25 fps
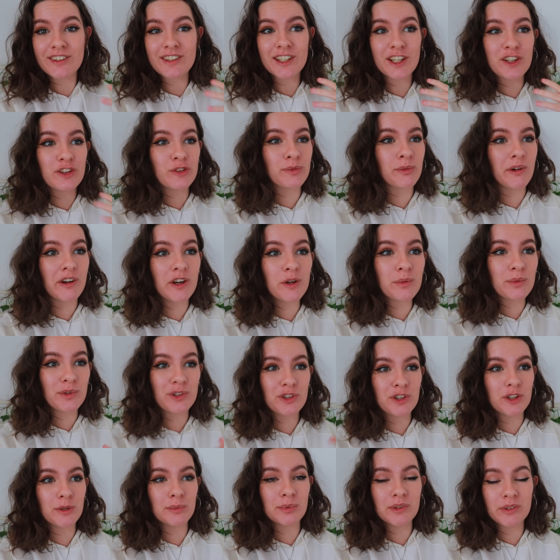I swear it was a
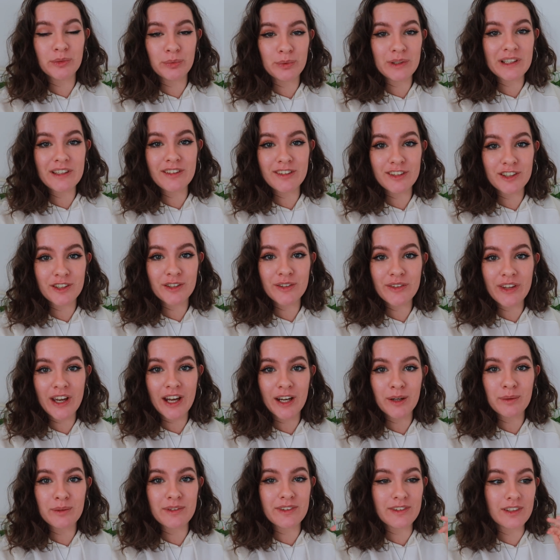couple of weeks ago that
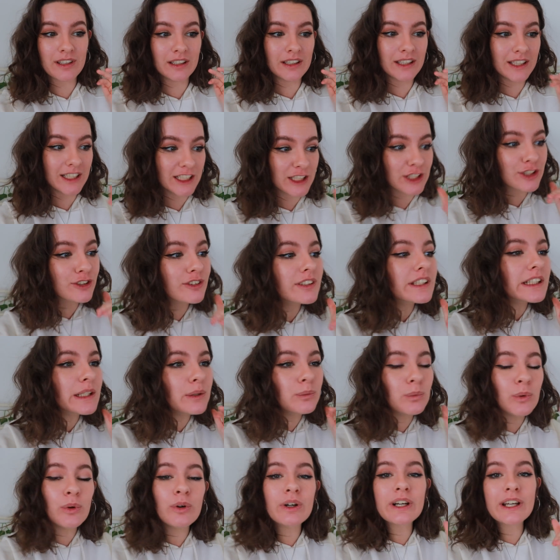I was literally
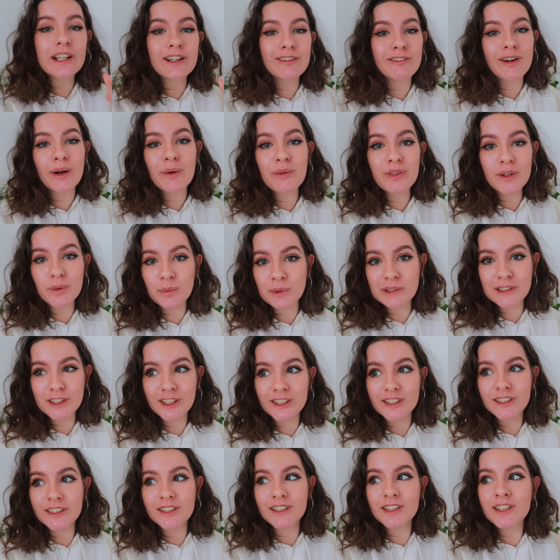walking around the
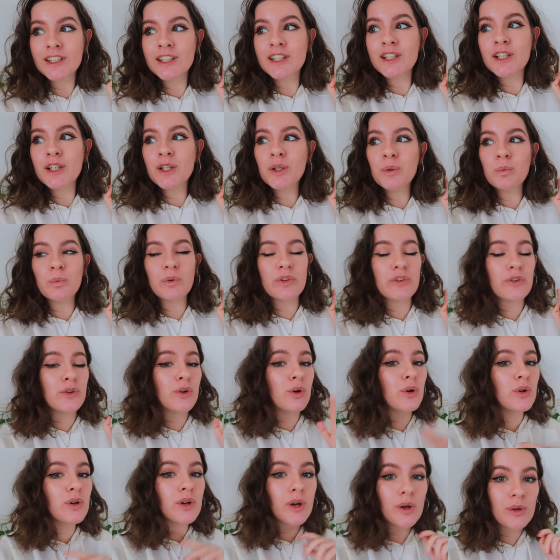woodland with
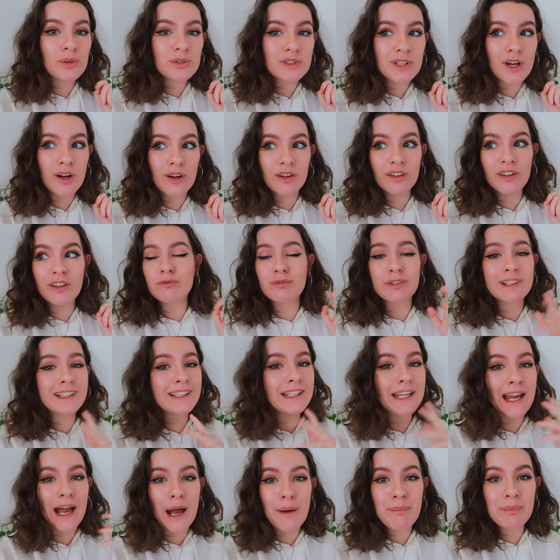no coat on,
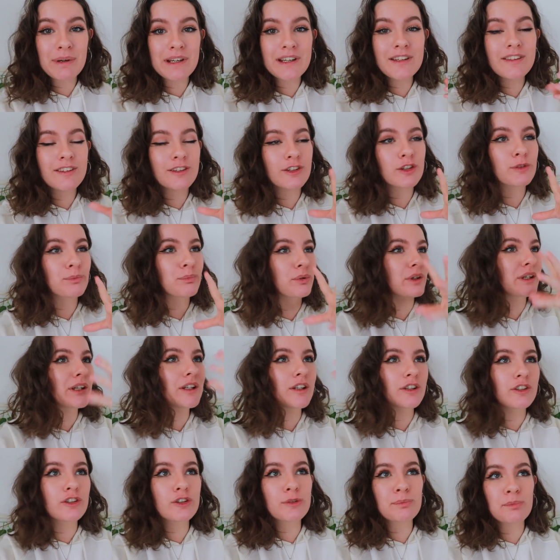really happy that spring
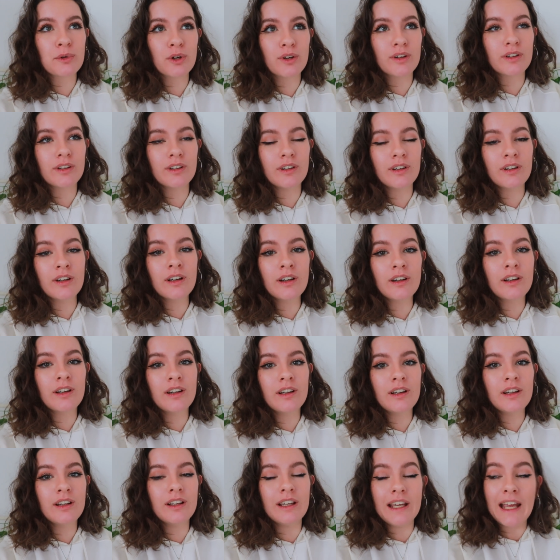had sprung.
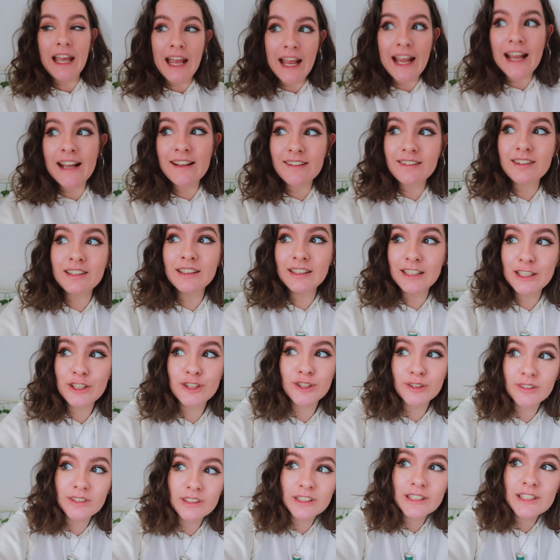It's
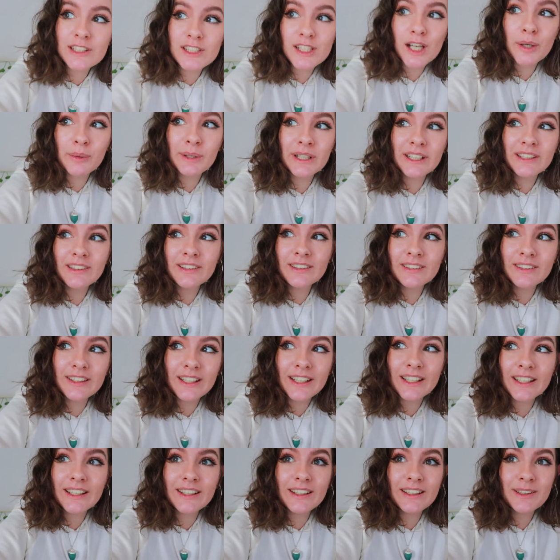literally snowing,
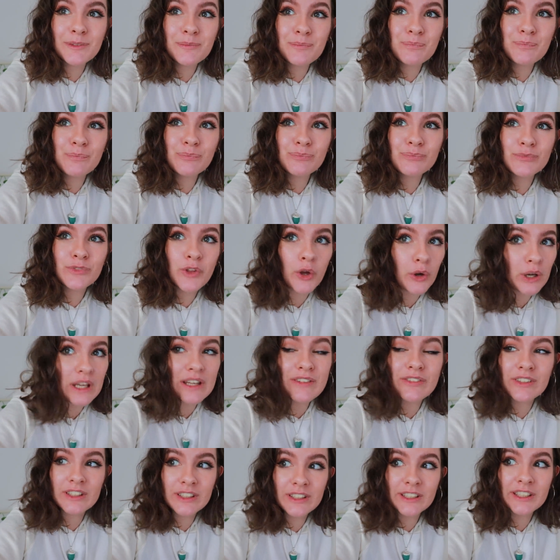like, not
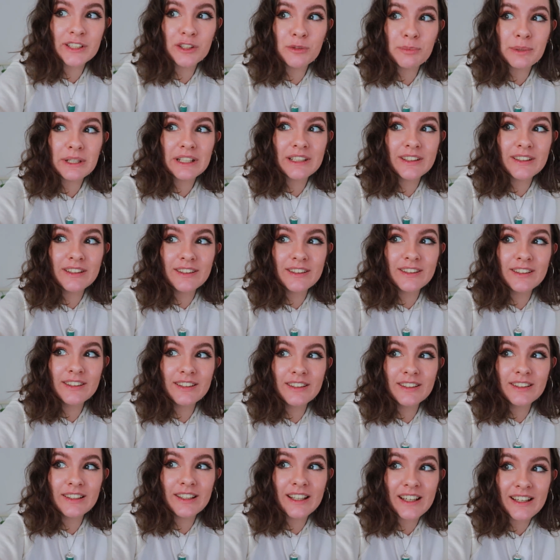even a little bit.
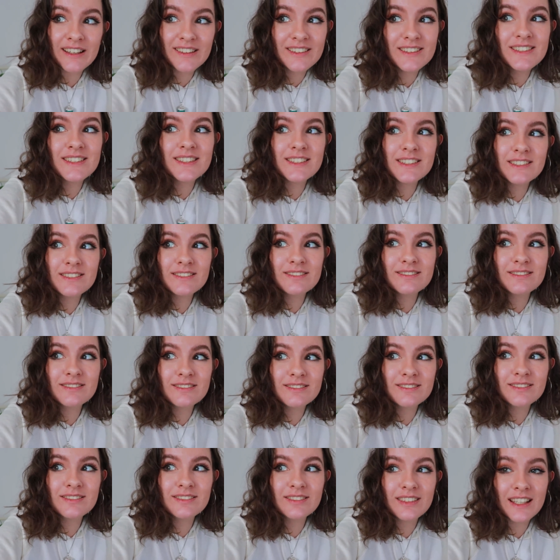It's
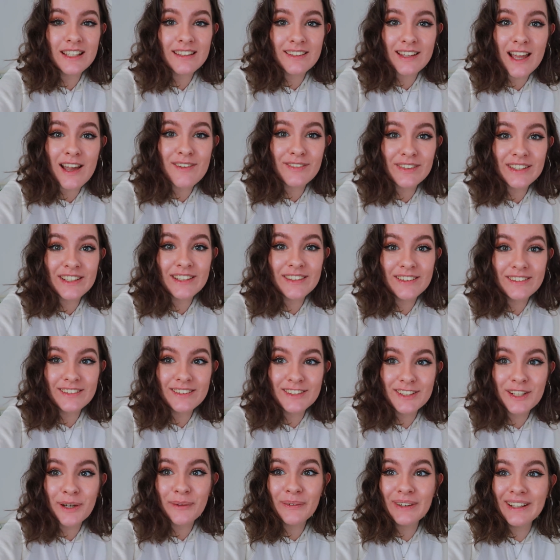heavy
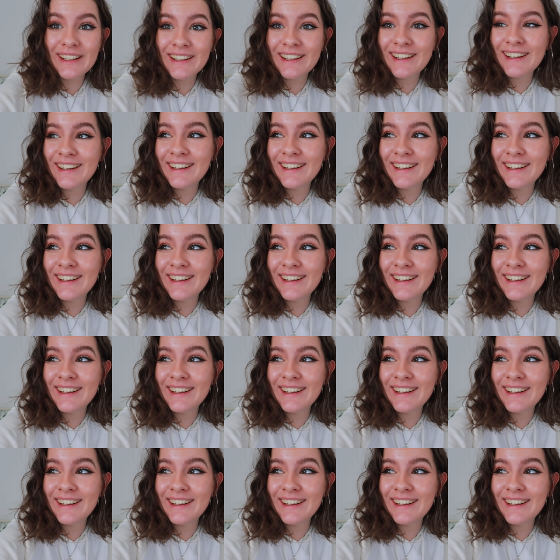snowing.